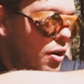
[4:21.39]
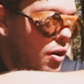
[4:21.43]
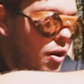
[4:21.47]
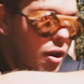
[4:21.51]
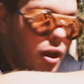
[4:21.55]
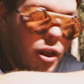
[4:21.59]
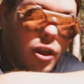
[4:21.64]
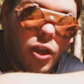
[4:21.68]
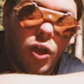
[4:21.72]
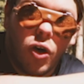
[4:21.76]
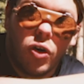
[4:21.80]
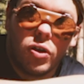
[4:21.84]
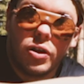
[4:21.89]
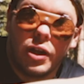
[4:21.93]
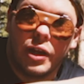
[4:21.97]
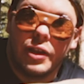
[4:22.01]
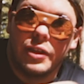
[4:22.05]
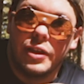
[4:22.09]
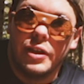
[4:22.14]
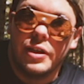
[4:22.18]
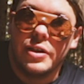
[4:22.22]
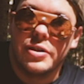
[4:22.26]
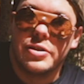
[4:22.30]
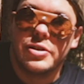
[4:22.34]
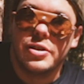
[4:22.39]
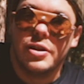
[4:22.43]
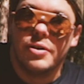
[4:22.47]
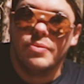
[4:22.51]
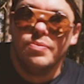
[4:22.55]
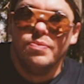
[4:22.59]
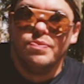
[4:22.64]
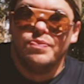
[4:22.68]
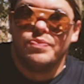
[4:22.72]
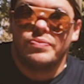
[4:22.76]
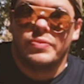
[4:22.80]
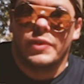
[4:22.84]
along like this.
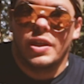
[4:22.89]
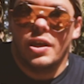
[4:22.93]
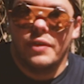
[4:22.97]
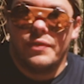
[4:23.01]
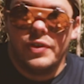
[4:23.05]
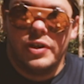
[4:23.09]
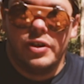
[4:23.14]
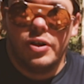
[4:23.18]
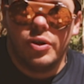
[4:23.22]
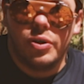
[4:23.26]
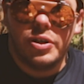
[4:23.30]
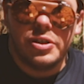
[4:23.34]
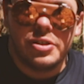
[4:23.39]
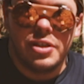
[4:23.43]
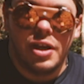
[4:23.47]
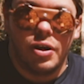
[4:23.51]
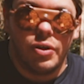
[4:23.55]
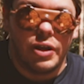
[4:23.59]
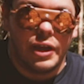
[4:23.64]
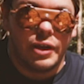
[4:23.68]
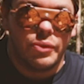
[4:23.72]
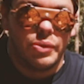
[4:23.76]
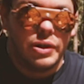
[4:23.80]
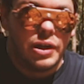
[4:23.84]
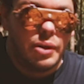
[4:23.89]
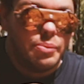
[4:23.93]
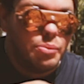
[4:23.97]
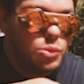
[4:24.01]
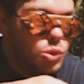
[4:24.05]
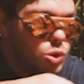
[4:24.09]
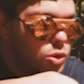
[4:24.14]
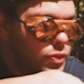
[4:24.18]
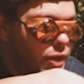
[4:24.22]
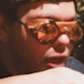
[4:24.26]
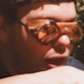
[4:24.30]
If you notice how, like, when I move